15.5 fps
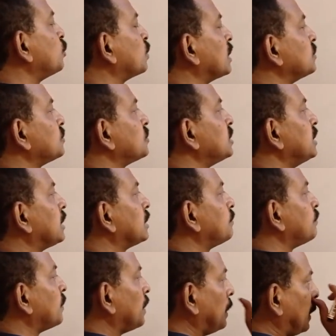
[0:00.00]
consider,
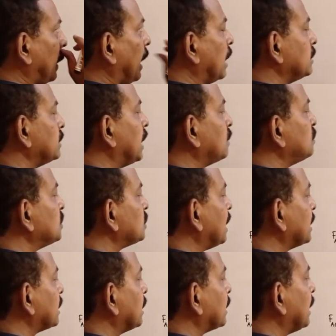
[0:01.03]
that means I
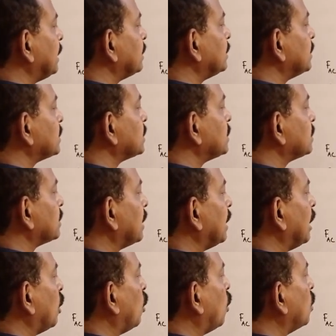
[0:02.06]
can write this is
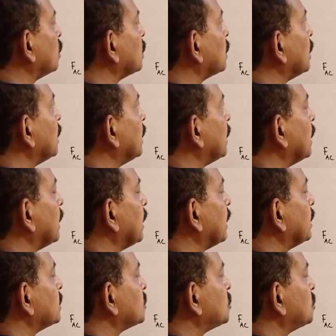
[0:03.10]
along
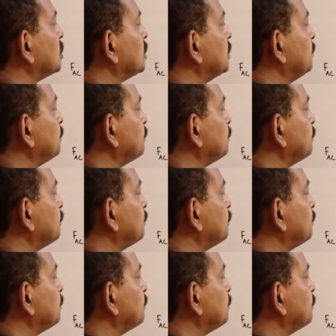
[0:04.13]
AC,